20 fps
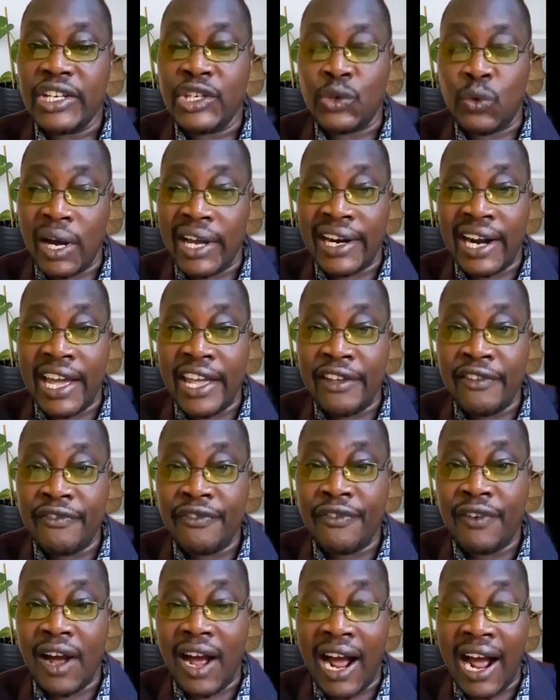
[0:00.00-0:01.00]
to
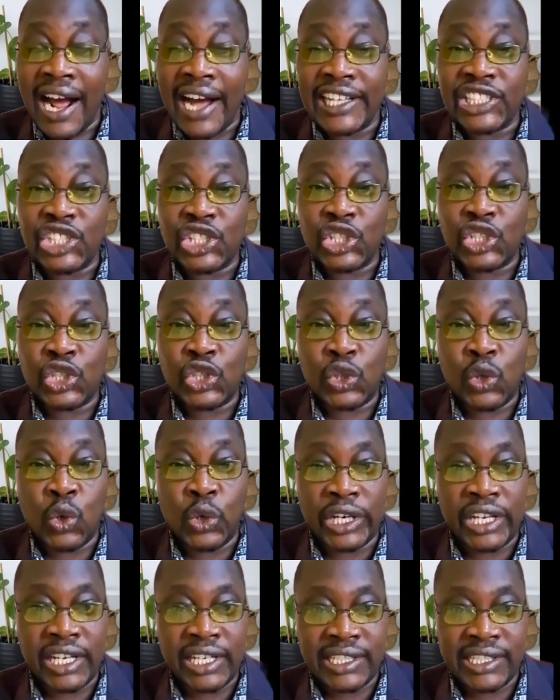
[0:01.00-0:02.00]
arrive at
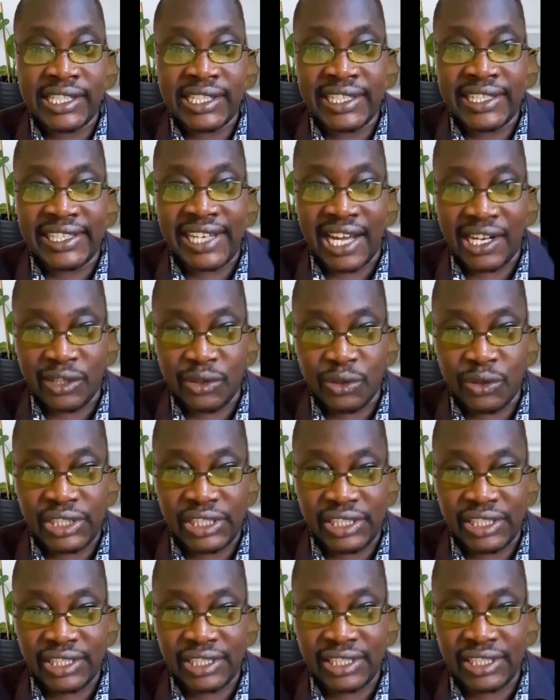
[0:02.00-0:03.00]
correct
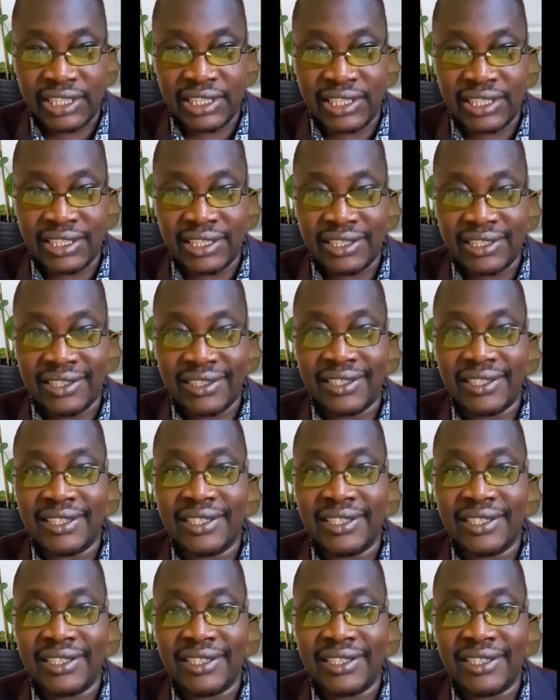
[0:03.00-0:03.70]
diagnosis.